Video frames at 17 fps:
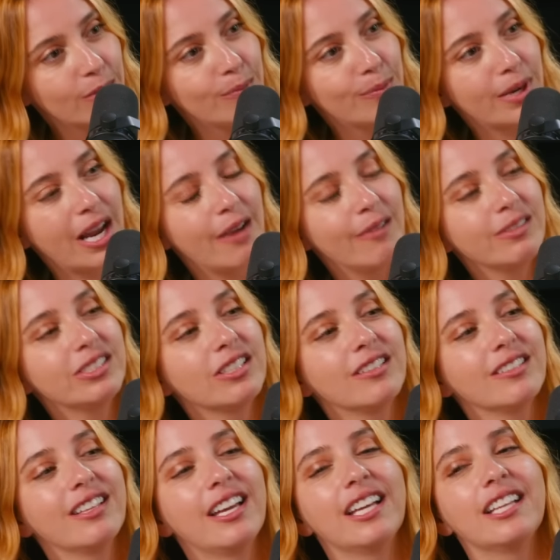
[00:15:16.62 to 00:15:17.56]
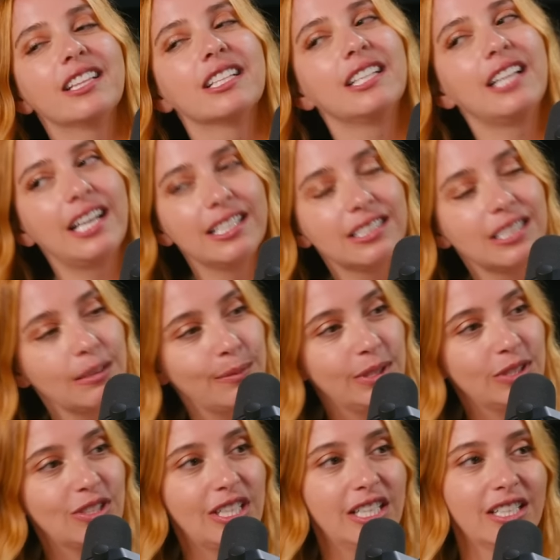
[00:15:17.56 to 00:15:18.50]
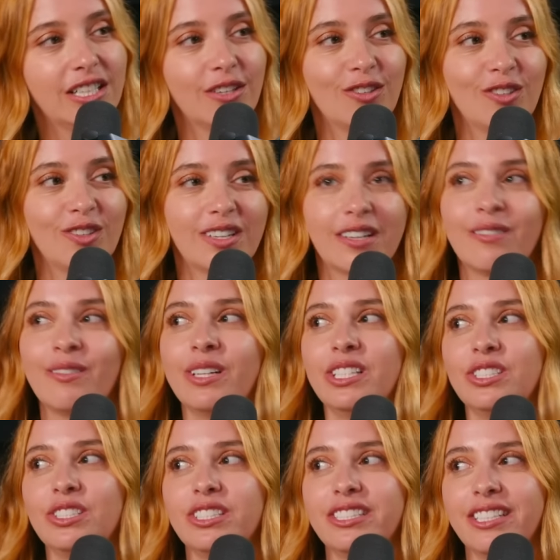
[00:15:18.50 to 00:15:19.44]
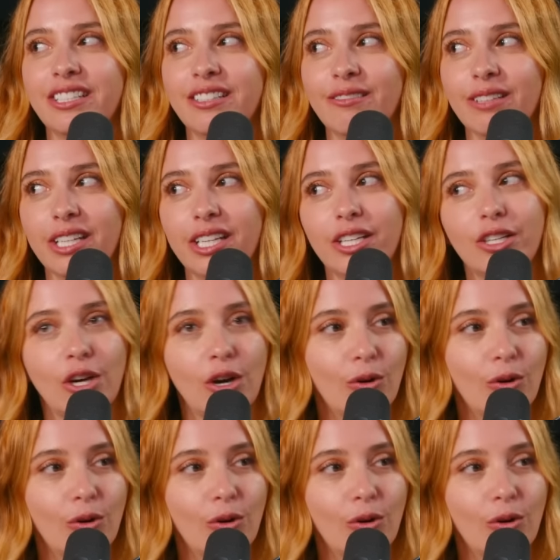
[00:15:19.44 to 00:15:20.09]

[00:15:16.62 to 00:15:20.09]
But I was like, the last time I tried to go to a gun range, it didn't really go